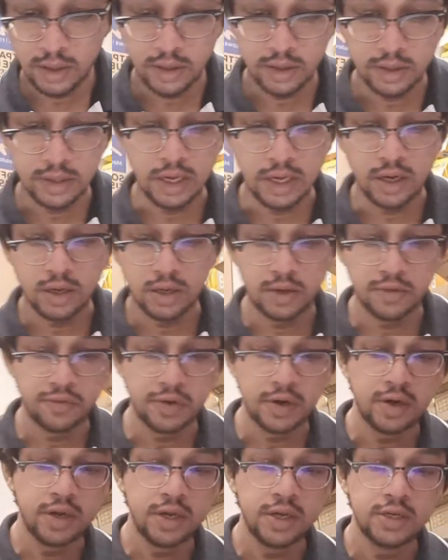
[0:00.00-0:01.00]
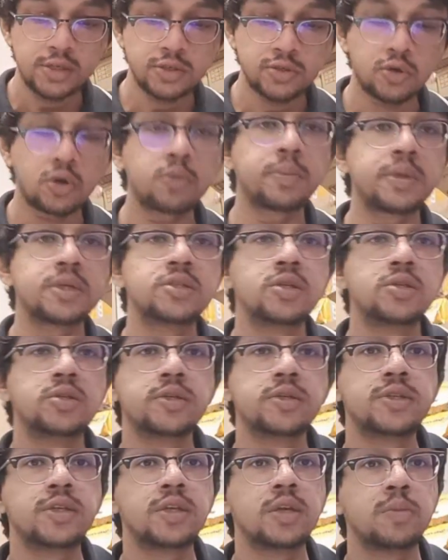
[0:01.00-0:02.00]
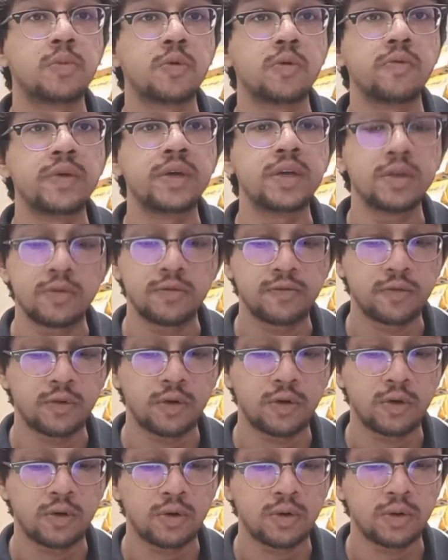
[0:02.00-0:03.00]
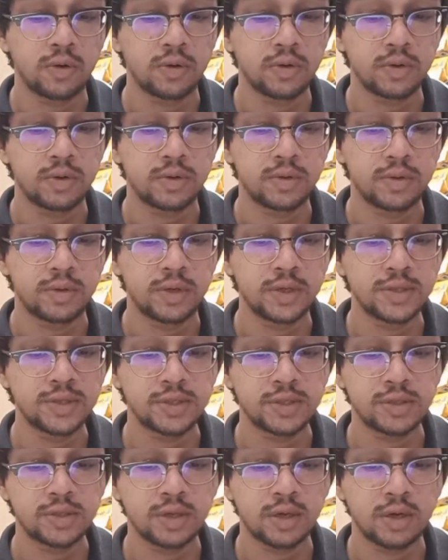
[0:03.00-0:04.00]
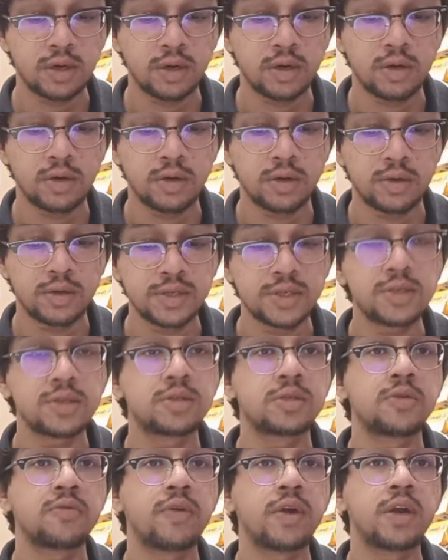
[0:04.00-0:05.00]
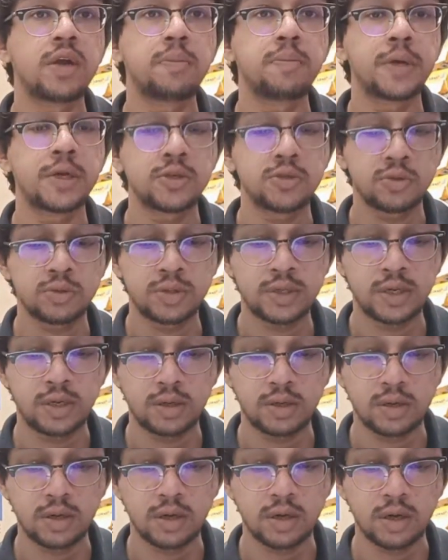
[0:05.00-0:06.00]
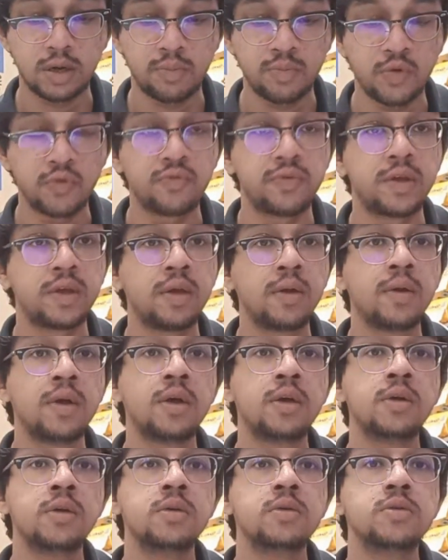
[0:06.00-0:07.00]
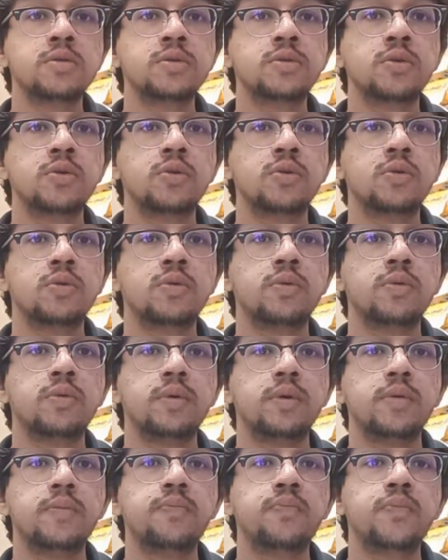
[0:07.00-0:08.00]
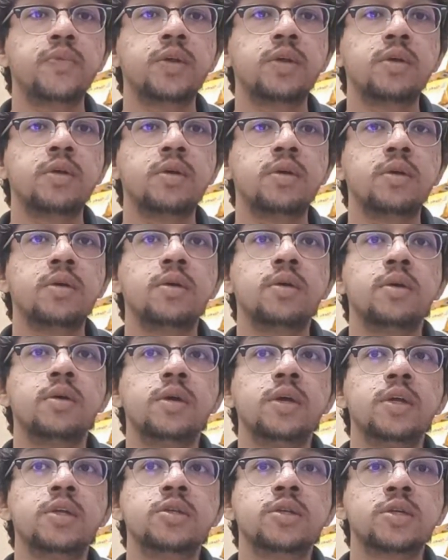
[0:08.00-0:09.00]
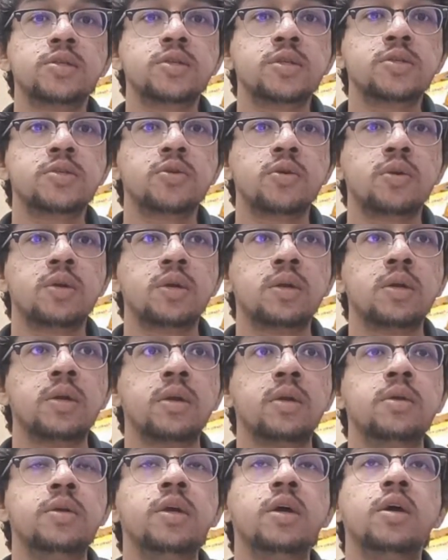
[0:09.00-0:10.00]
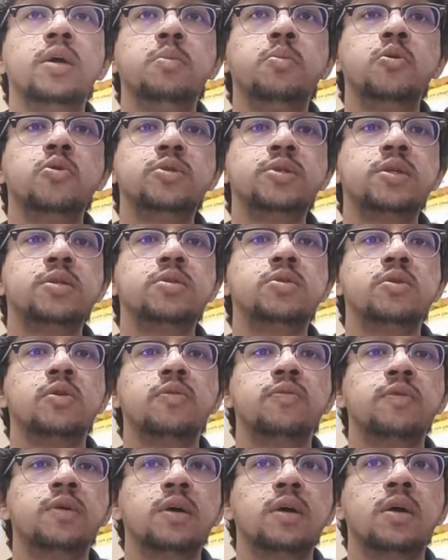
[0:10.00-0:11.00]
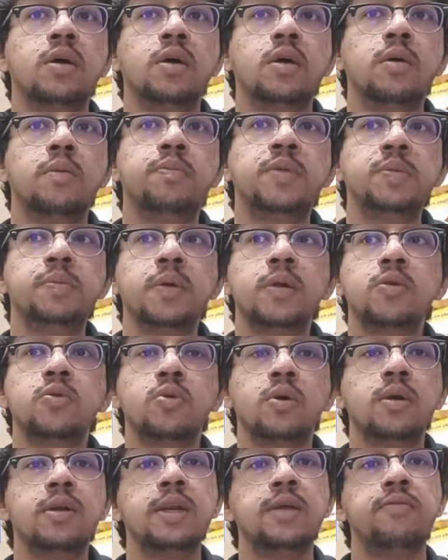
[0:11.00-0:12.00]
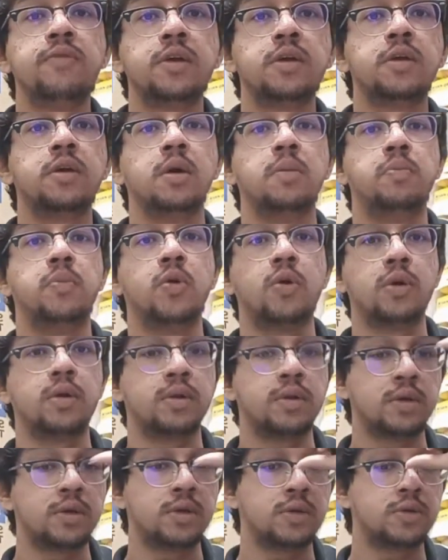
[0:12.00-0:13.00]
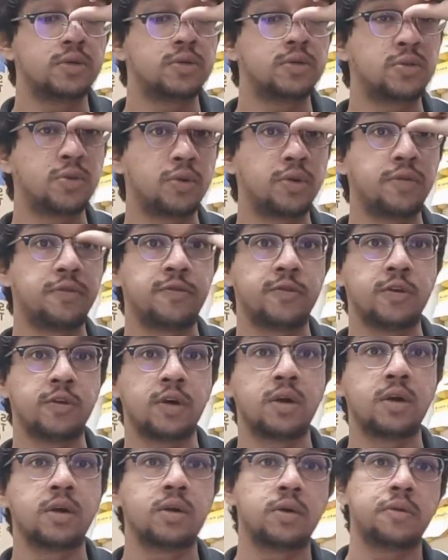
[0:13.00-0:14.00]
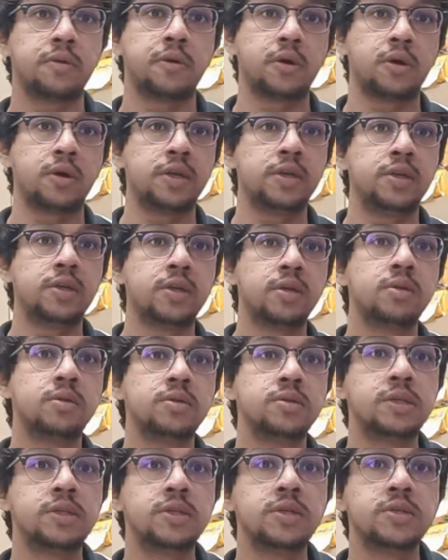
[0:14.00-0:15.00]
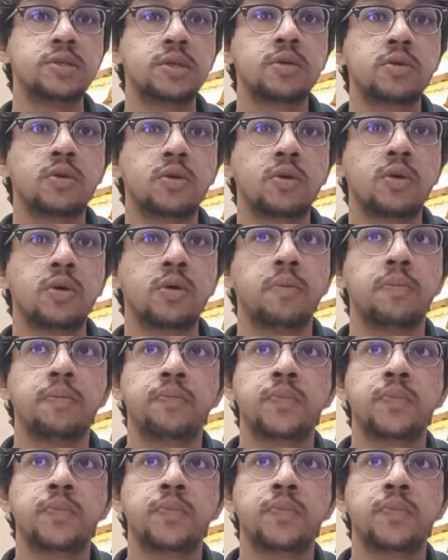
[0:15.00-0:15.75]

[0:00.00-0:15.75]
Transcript: There are very strong messages in the movie. For this is a very patriotic movie, so it touches on the emotions of people who are living abroad. So if you are an Indian citizen or